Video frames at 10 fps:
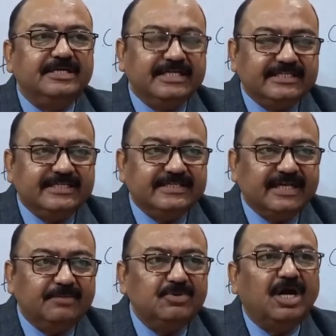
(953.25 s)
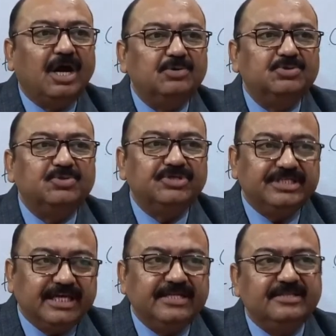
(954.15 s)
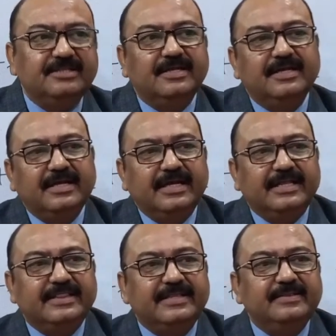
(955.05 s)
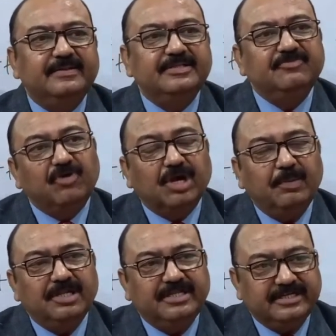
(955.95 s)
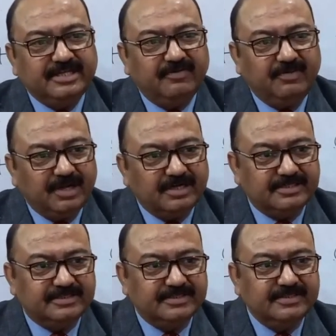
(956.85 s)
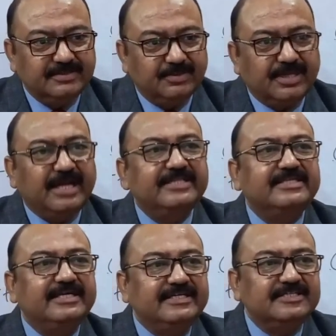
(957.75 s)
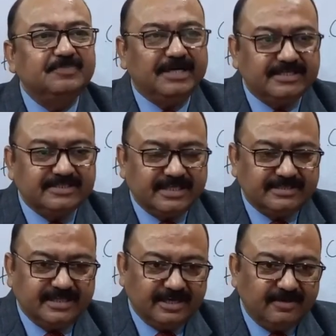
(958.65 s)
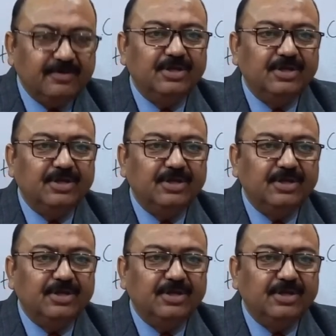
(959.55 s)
teaching them how to retain the vocabulary that they have learned, okay, and sentence patterns that they have